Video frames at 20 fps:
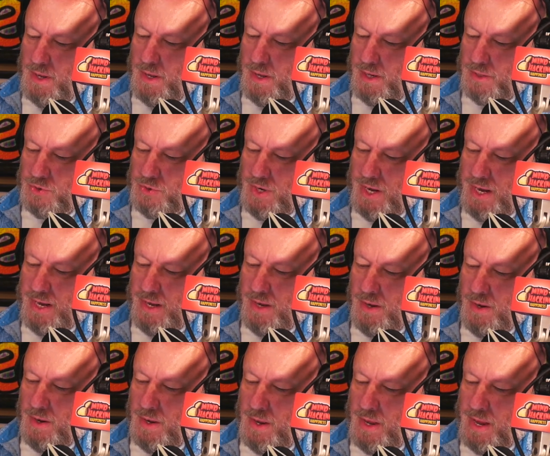
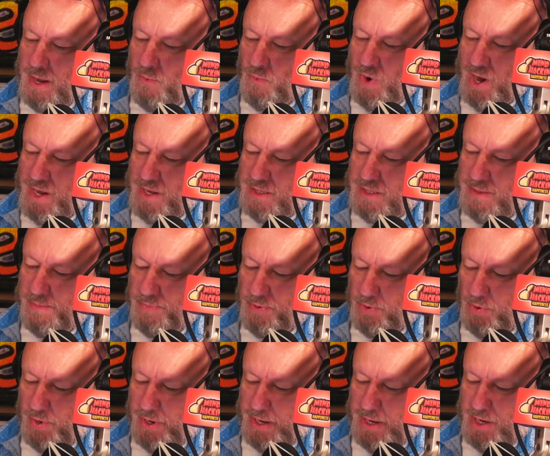training and when
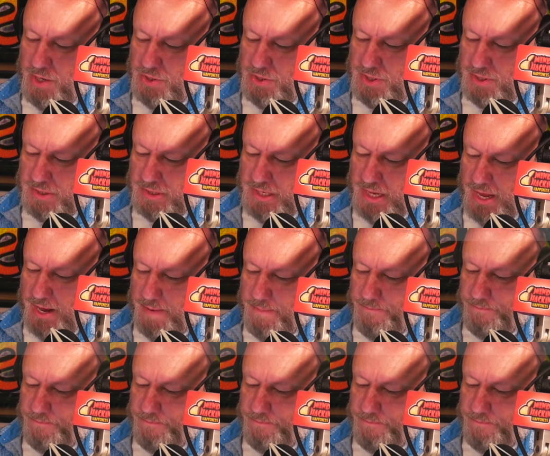deployed, she said.